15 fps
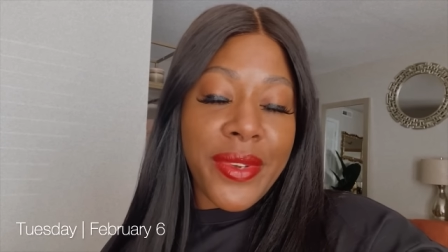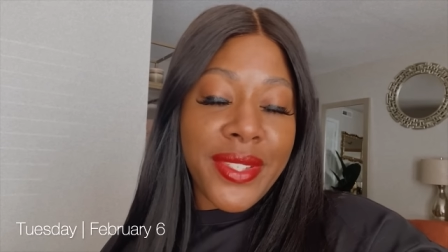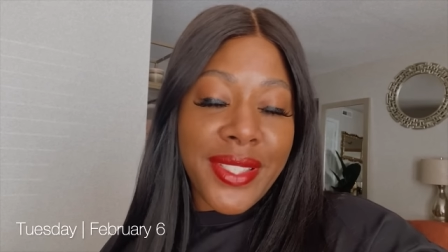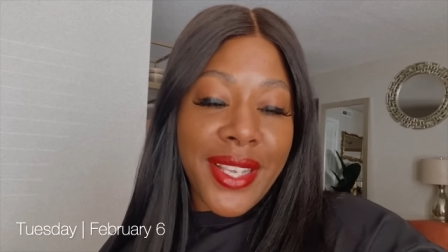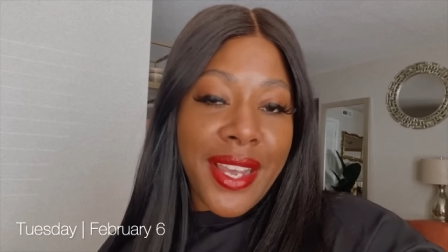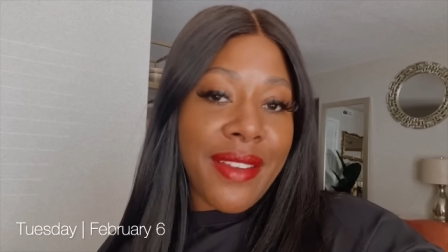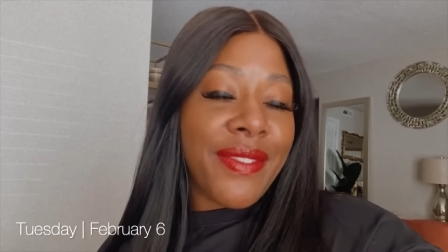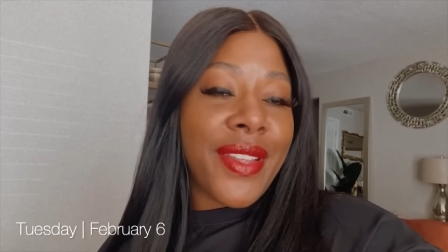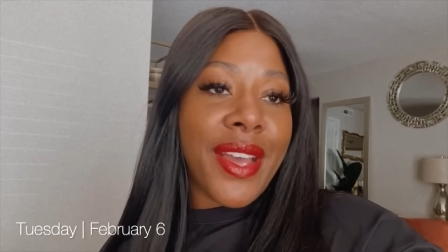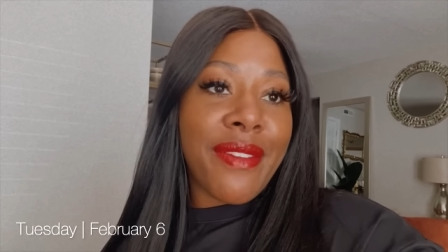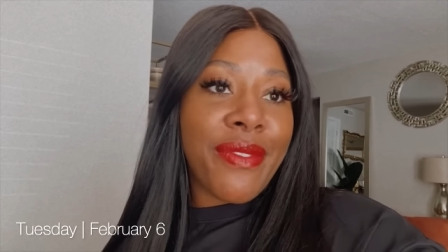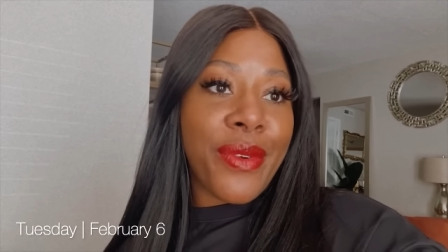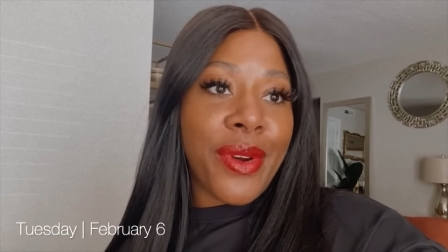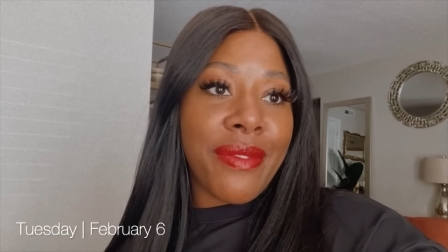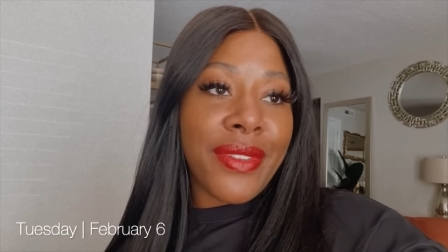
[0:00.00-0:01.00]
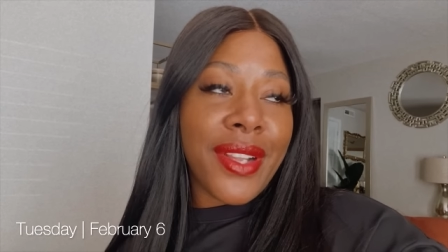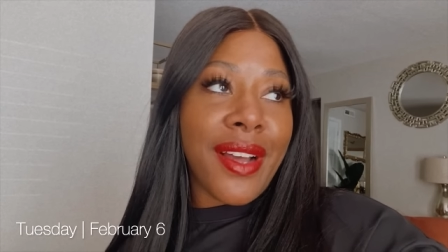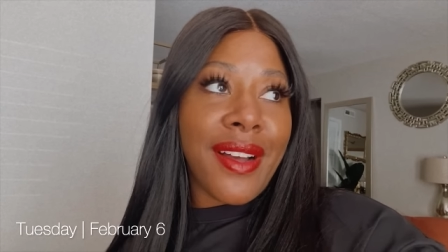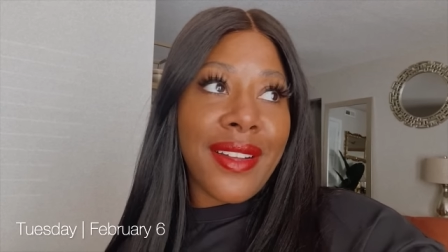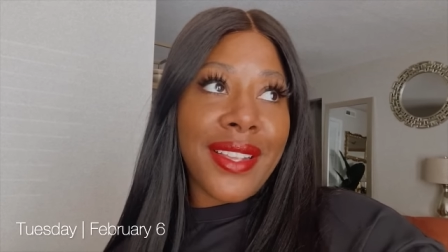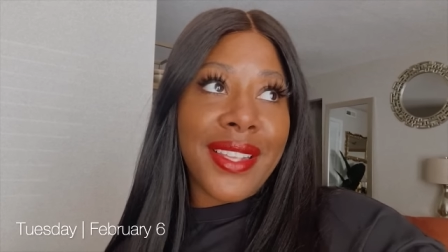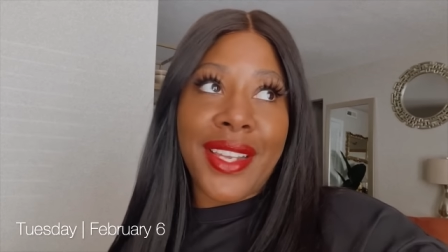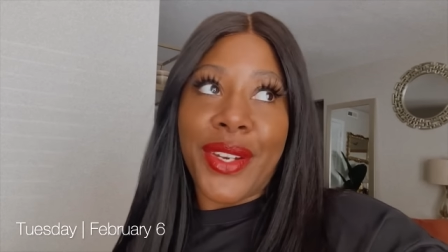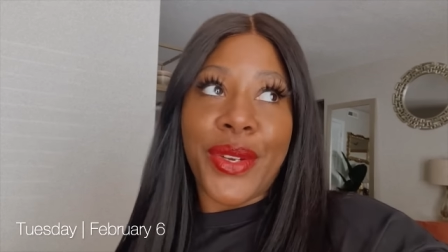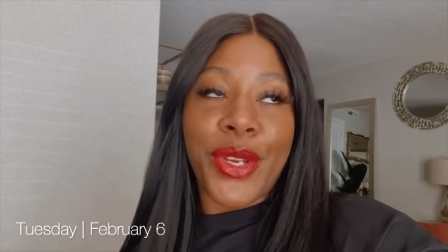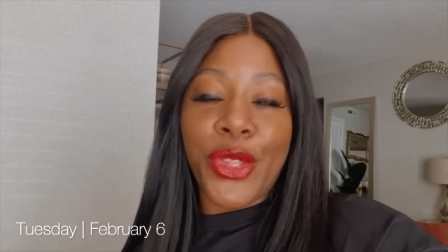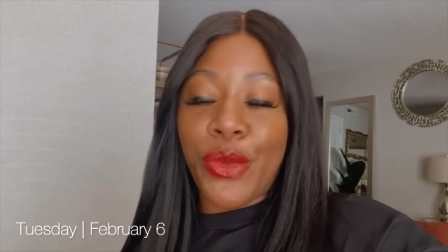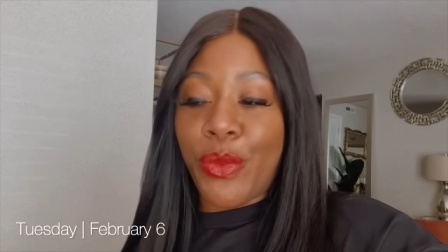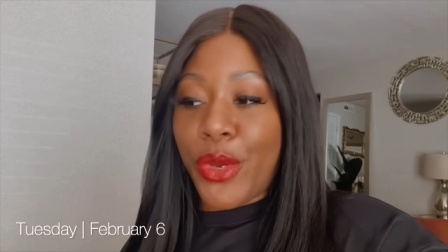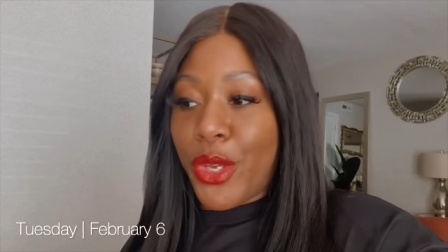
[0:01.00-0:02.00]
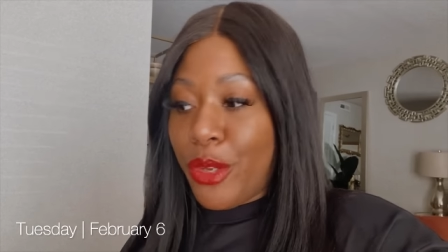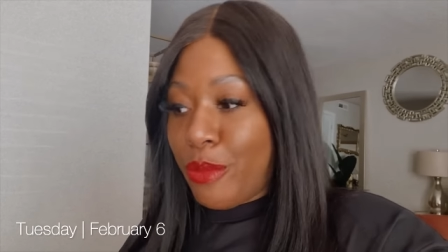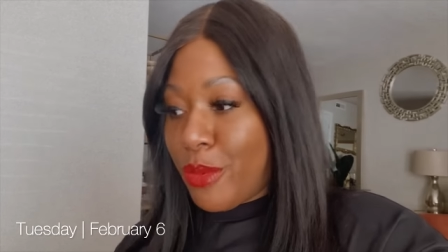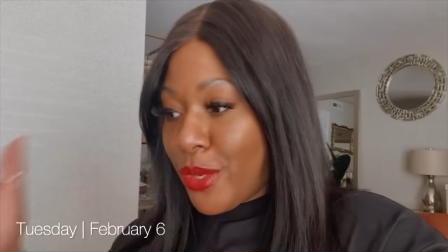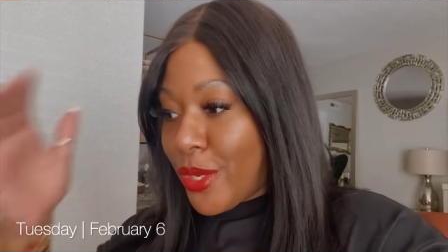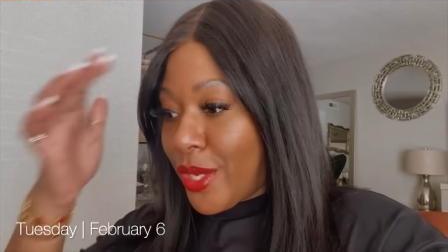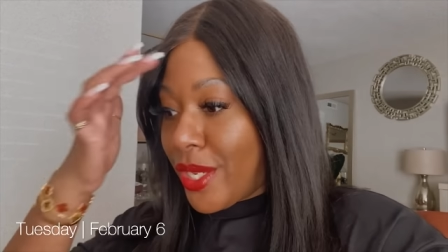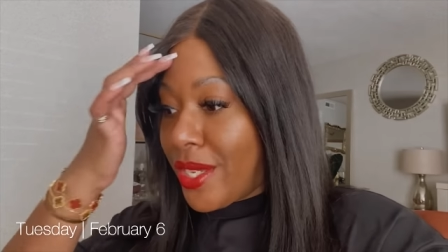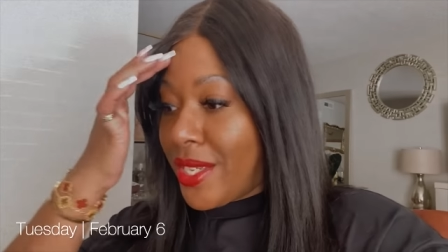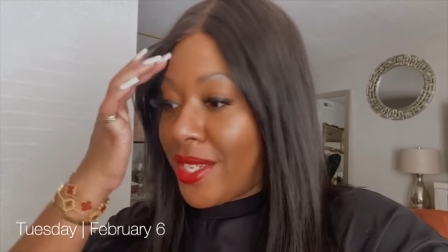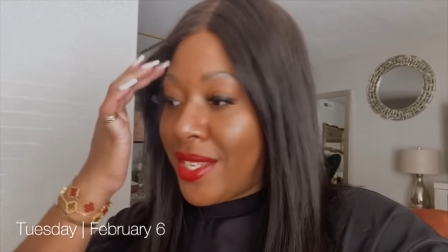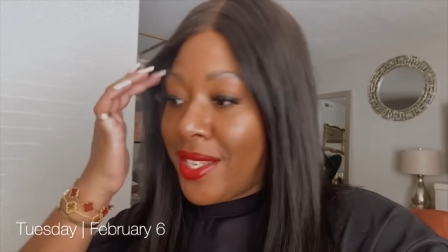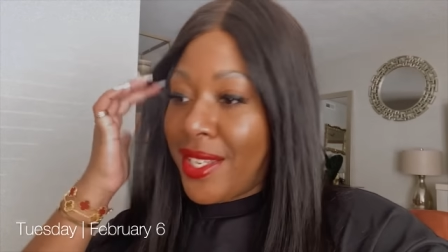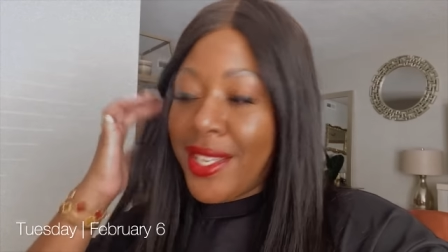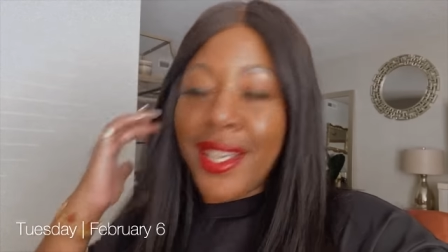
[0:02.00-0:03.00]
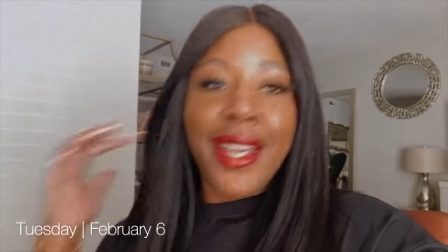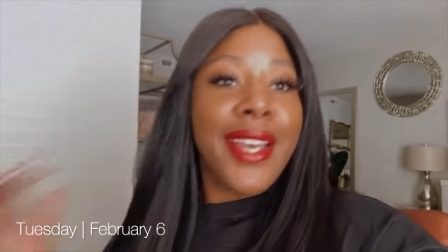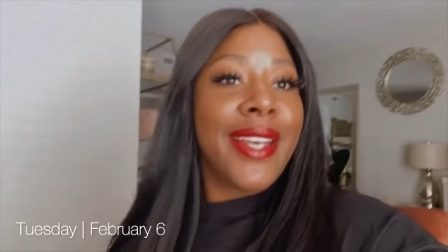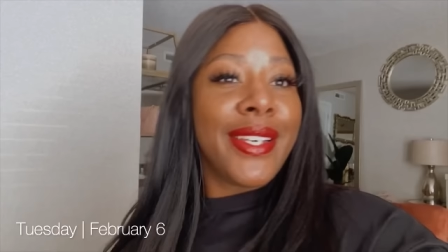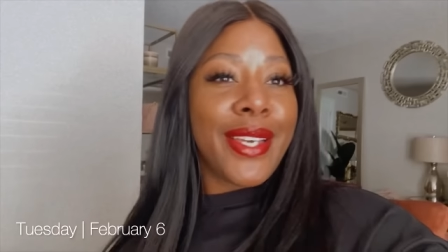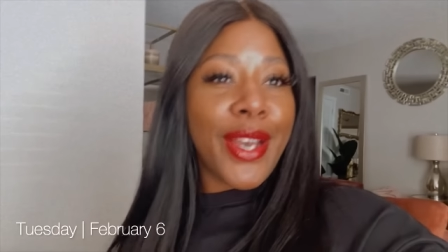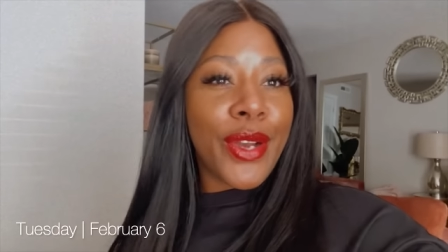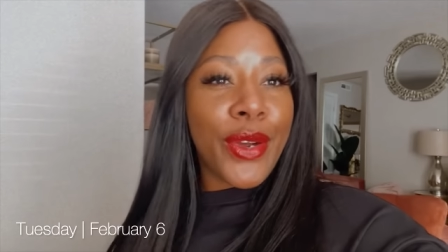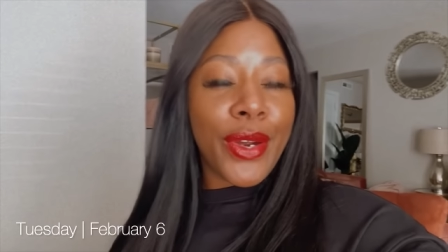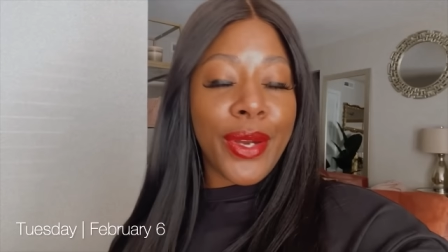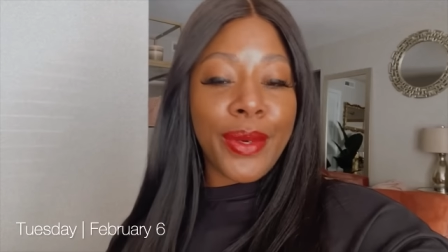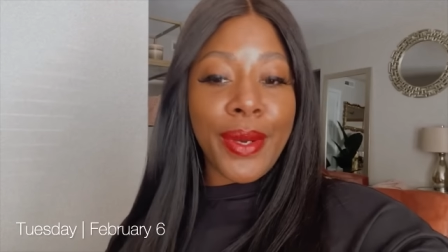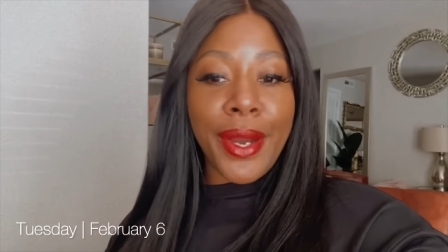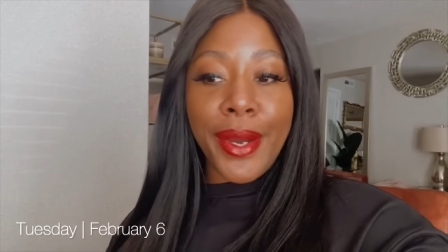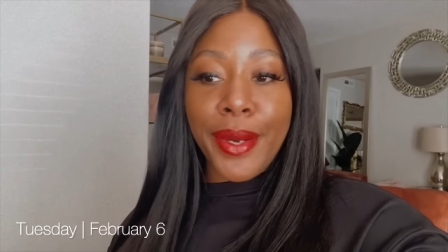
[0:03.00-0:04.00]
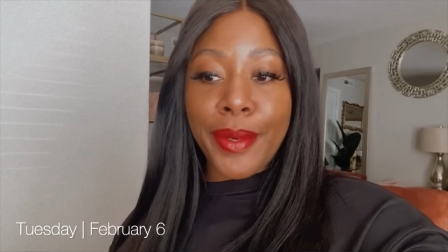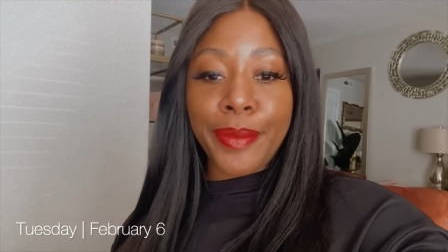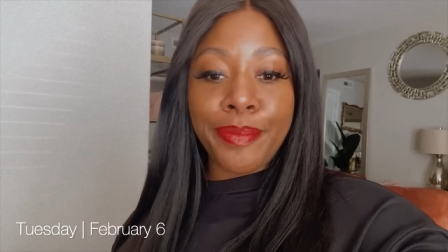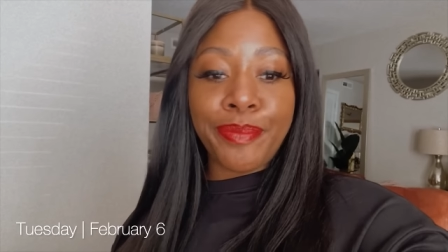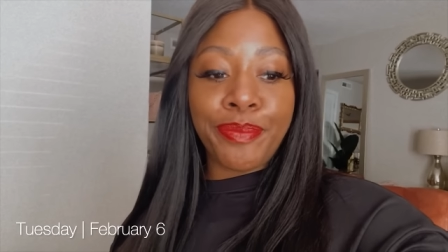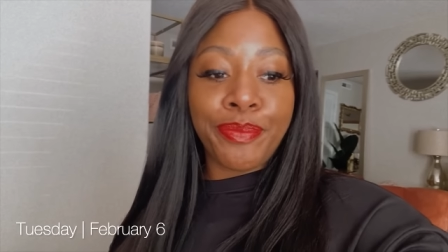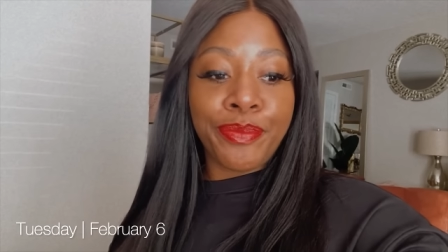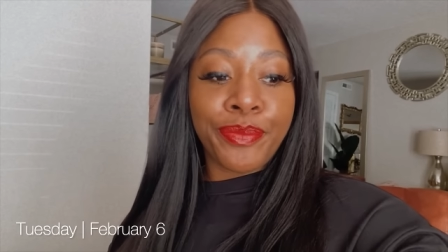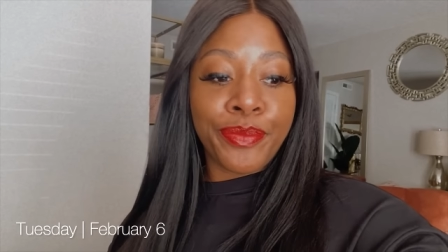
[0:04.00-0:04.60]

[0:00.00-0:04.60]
We'll save that for a vlog later in the week. But yeah, girl, um,